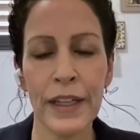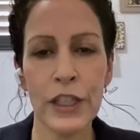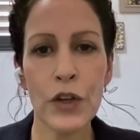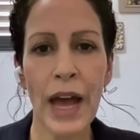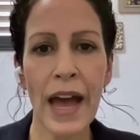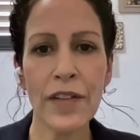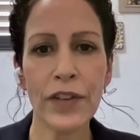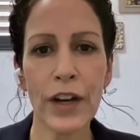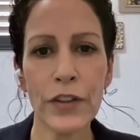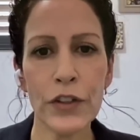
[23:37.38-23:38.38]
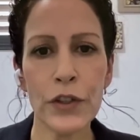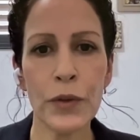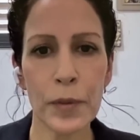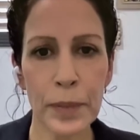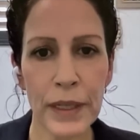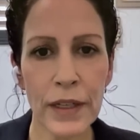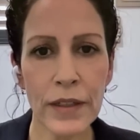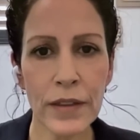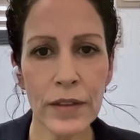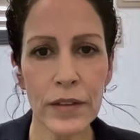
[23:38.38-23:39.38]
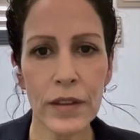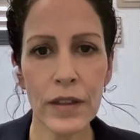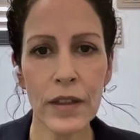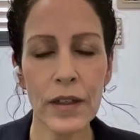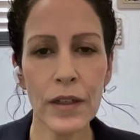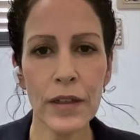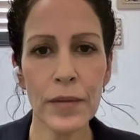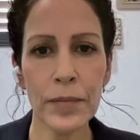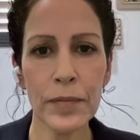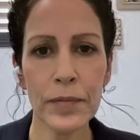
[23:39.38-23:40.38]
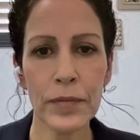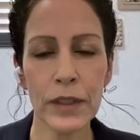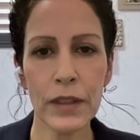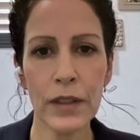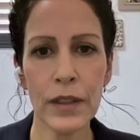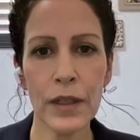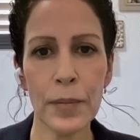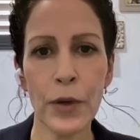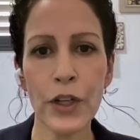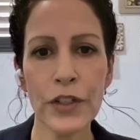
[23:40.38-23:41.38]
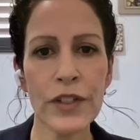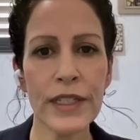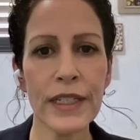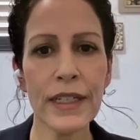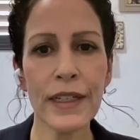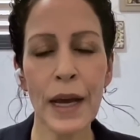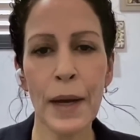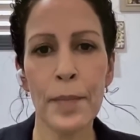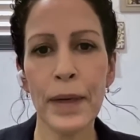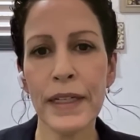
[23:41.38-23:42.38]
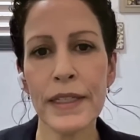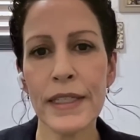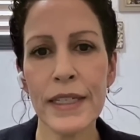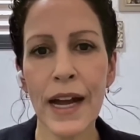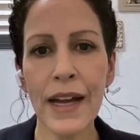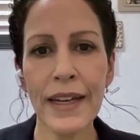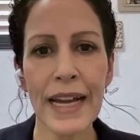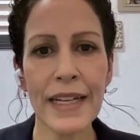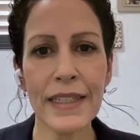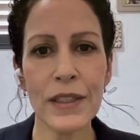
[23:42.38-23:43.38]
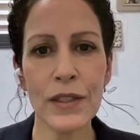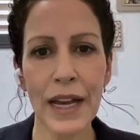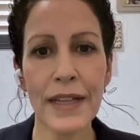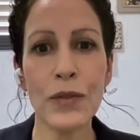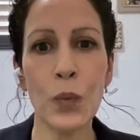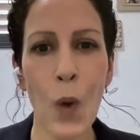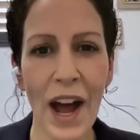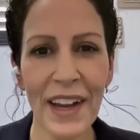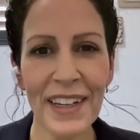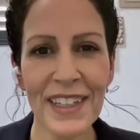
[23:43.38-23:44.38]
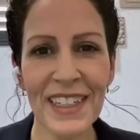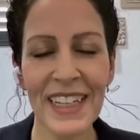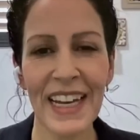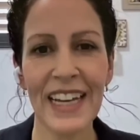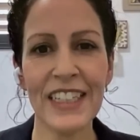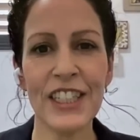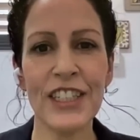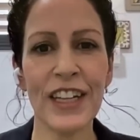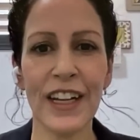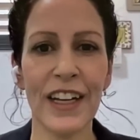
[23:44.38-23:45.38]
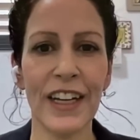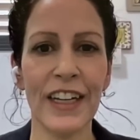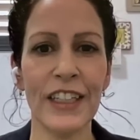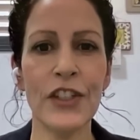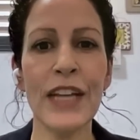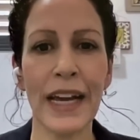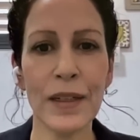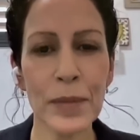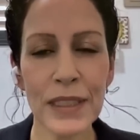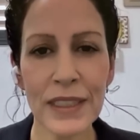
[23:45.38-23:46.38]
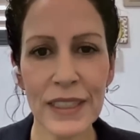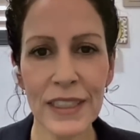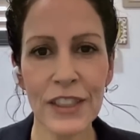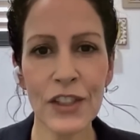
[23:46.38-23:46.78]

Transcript: you have other European partners in it, but it's not as wide, as unanimous,